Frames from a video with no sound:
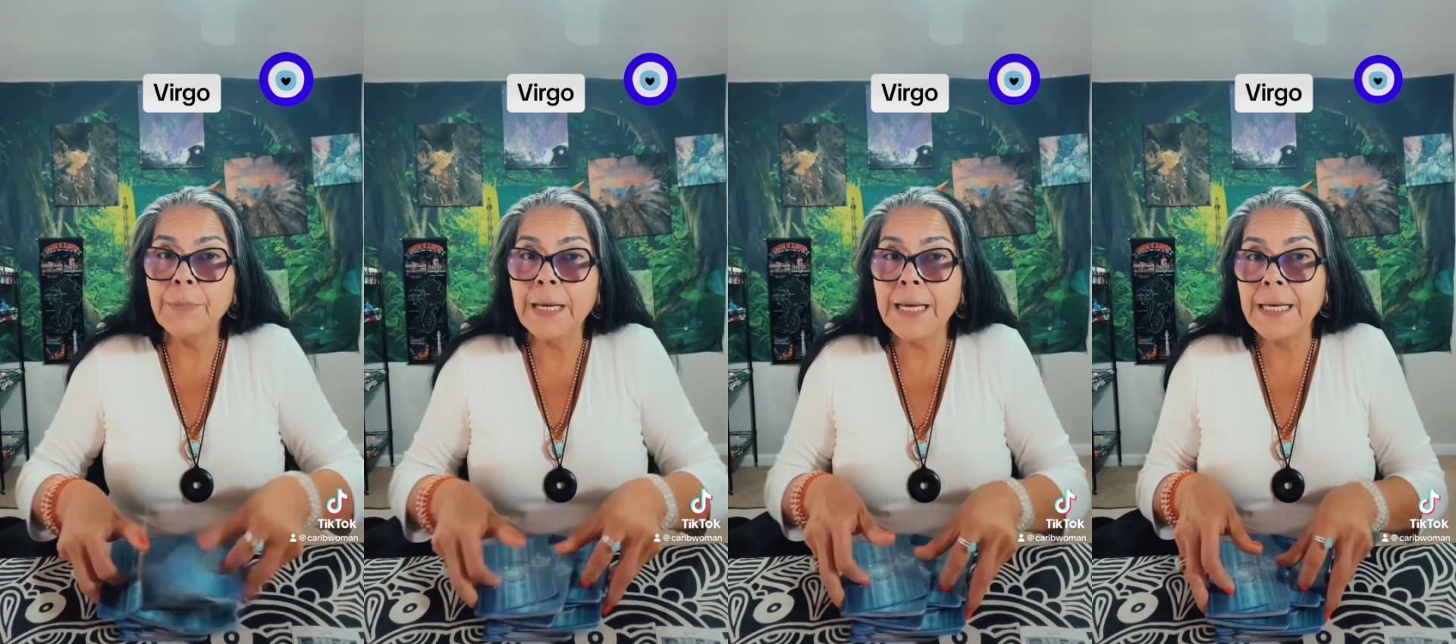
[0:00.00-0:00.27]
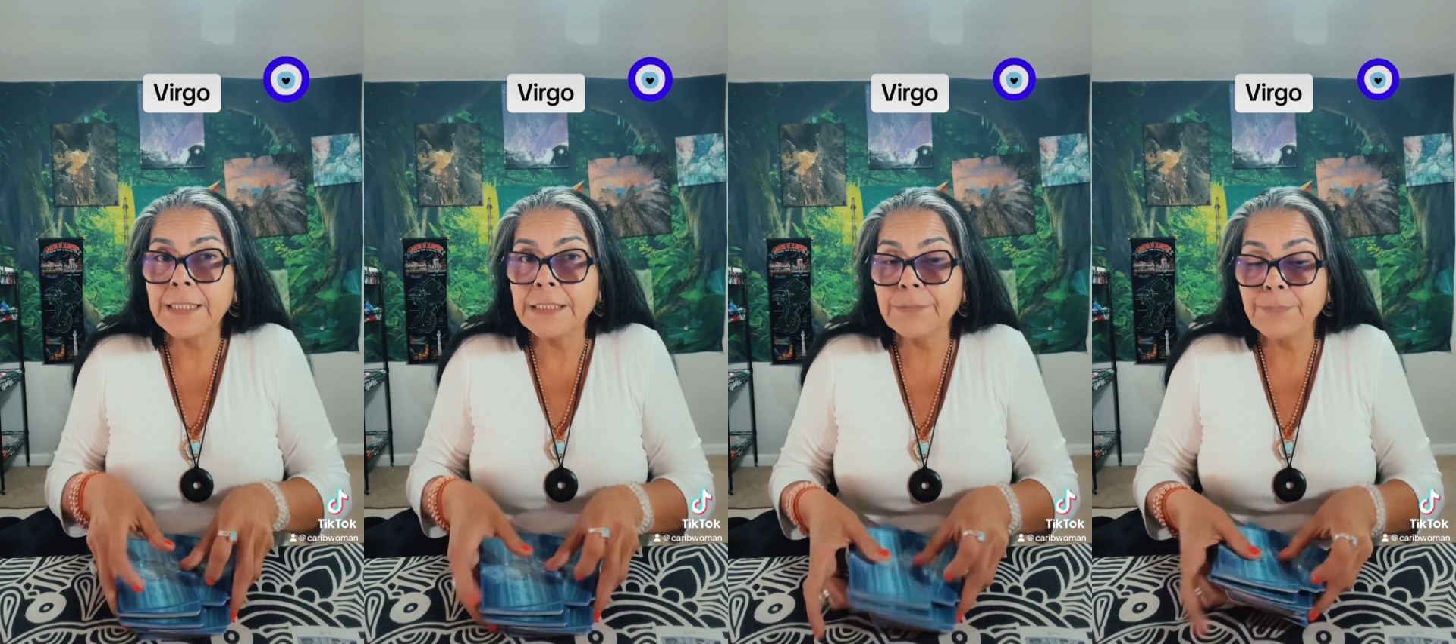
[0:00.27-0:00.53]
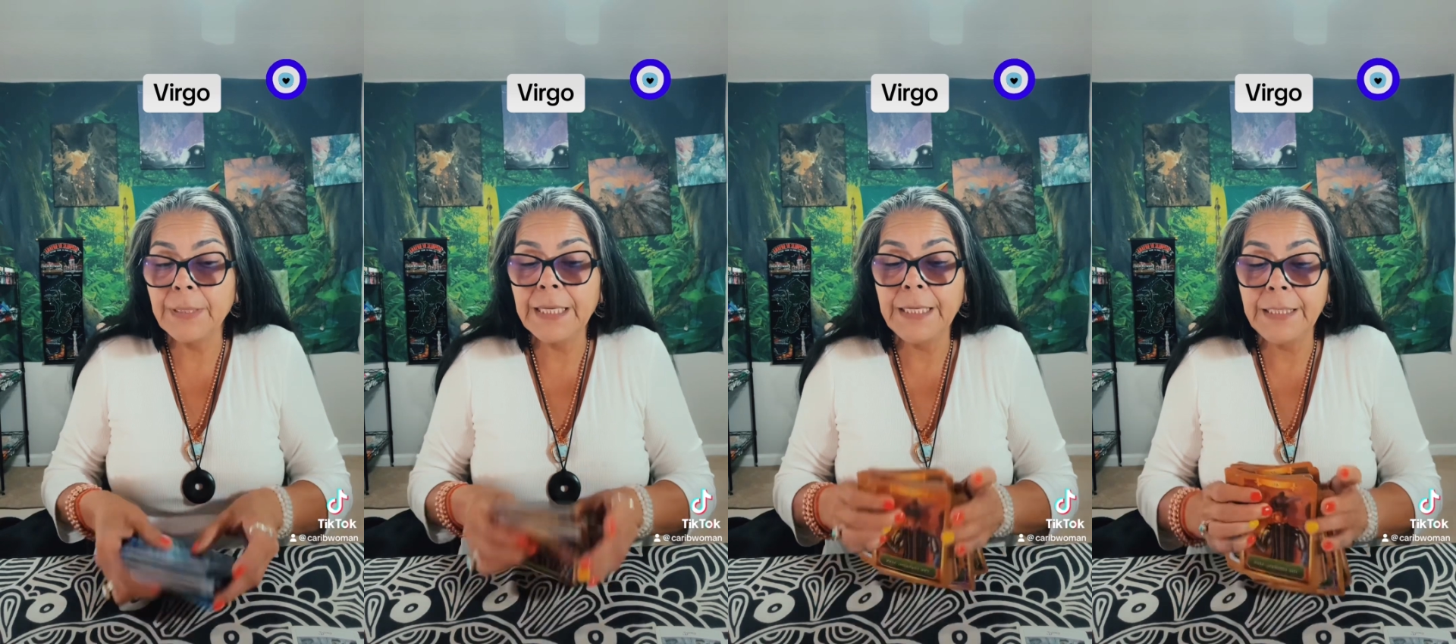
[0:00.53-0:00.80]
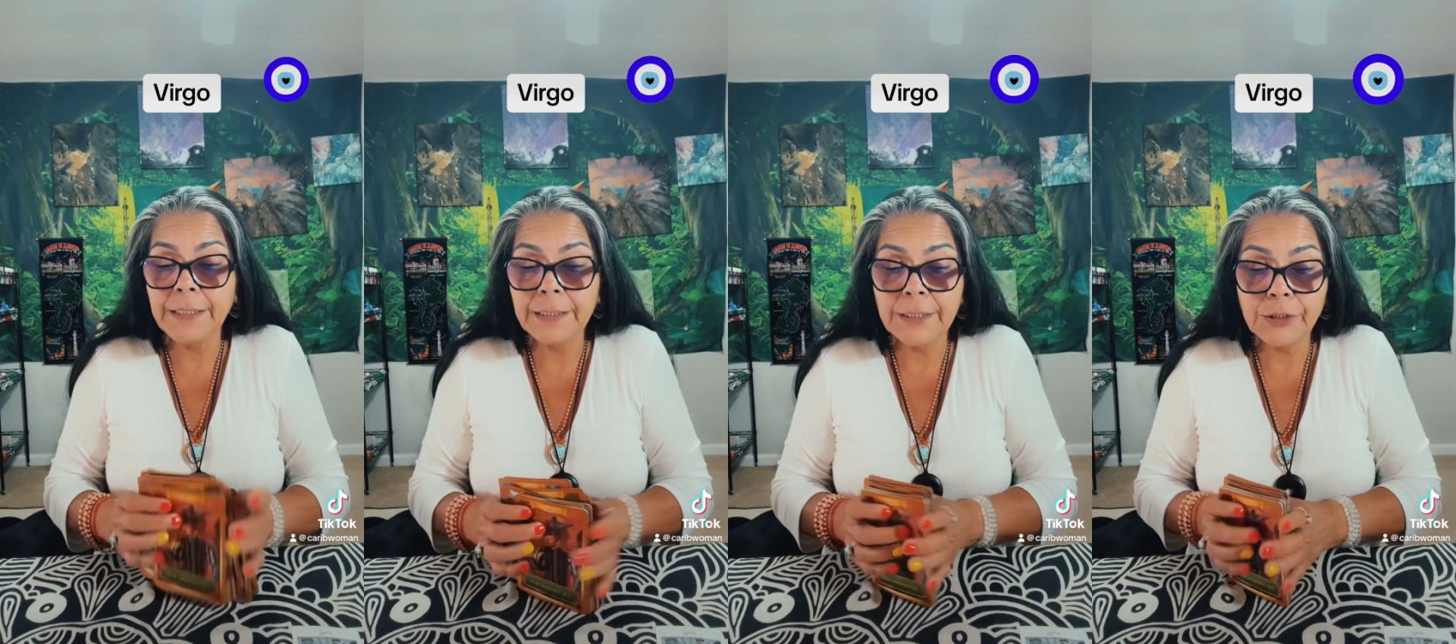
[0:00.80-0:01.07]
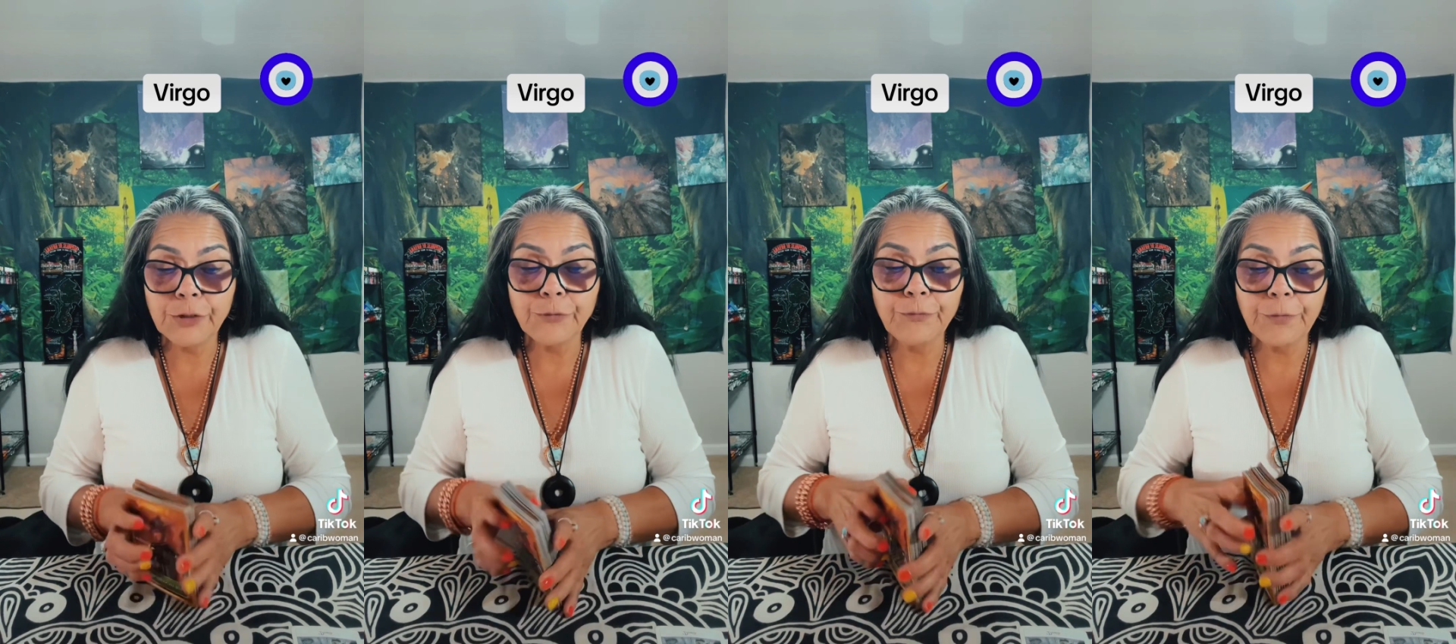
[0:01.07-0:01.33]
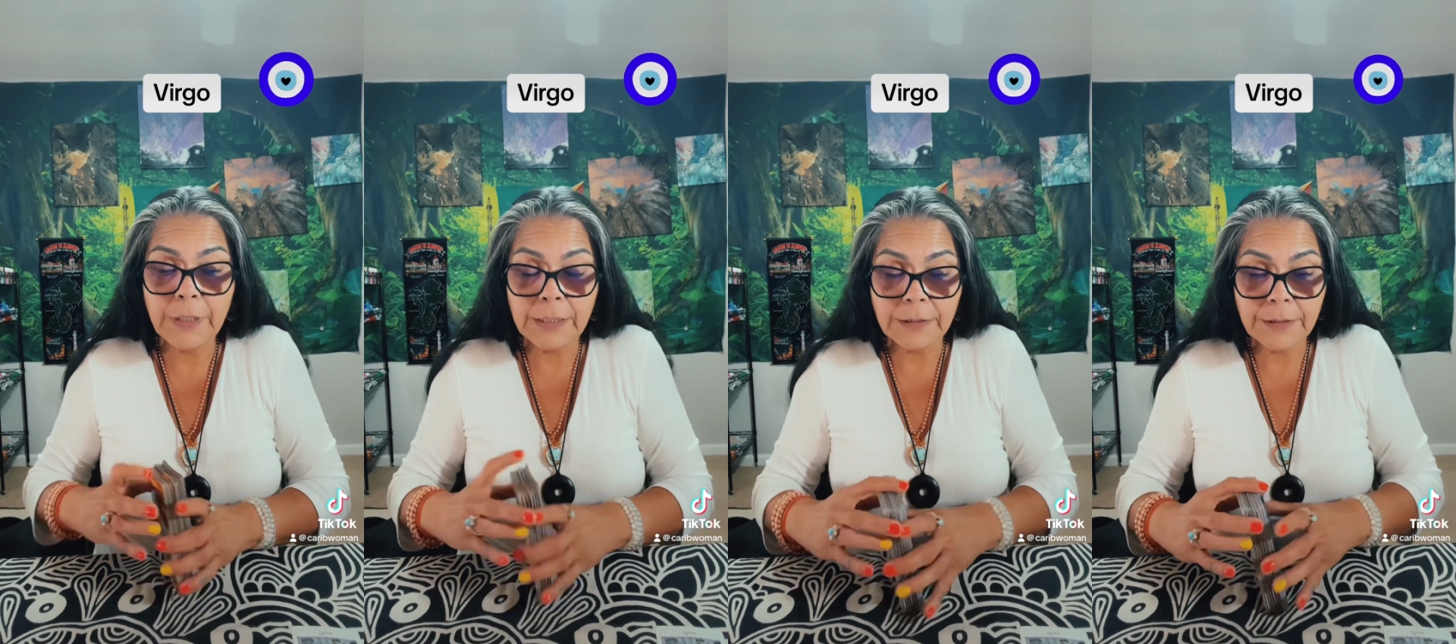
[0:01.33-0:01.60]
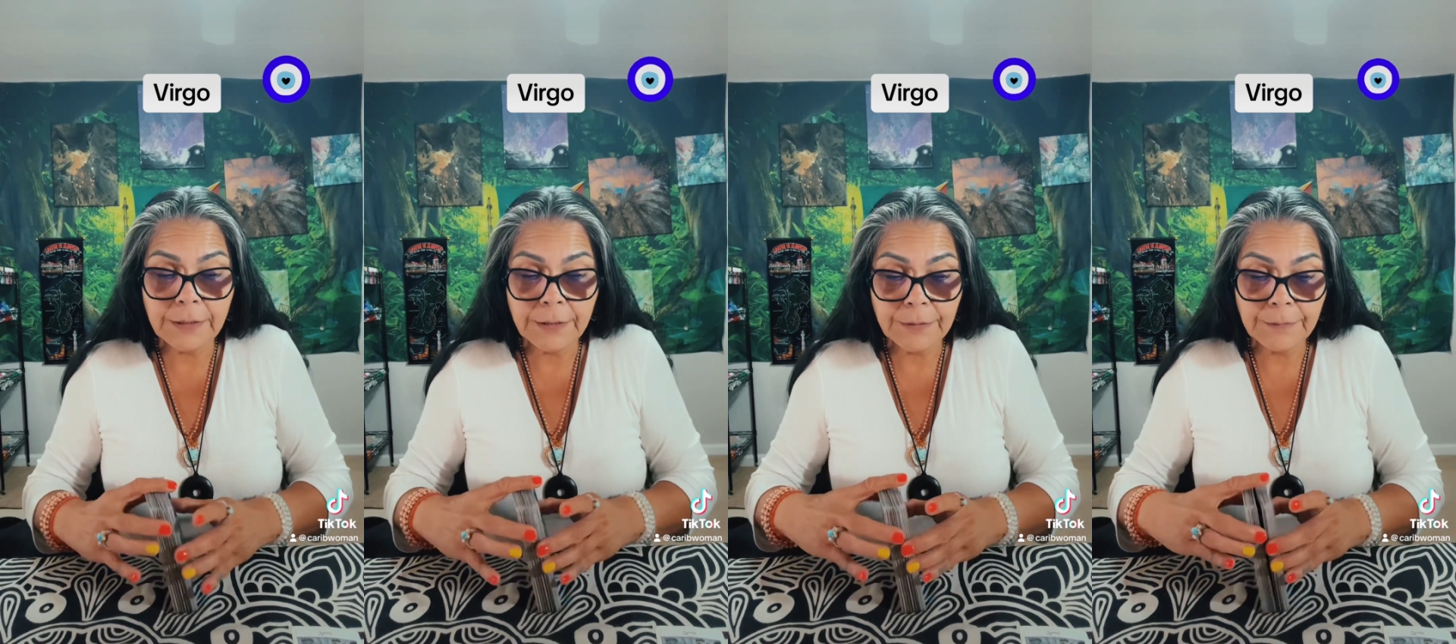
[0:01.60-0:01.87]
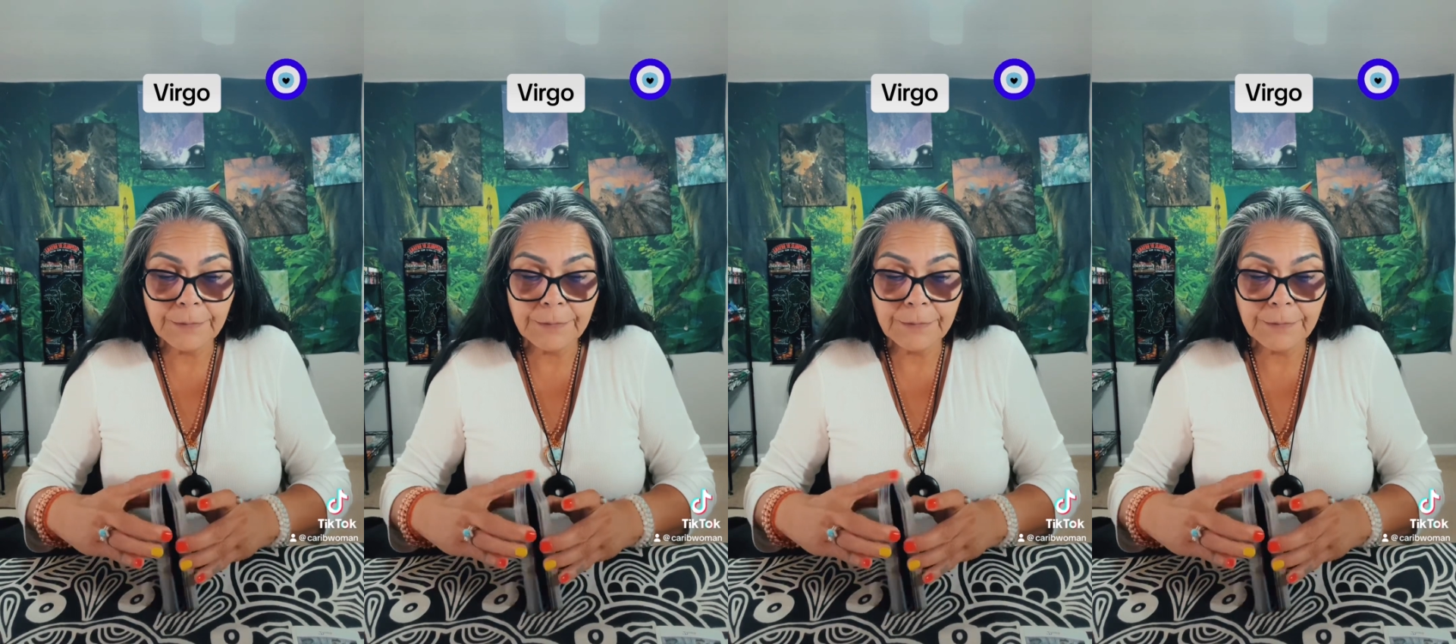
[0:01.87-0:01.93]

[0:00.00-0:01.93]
past pain that you felt.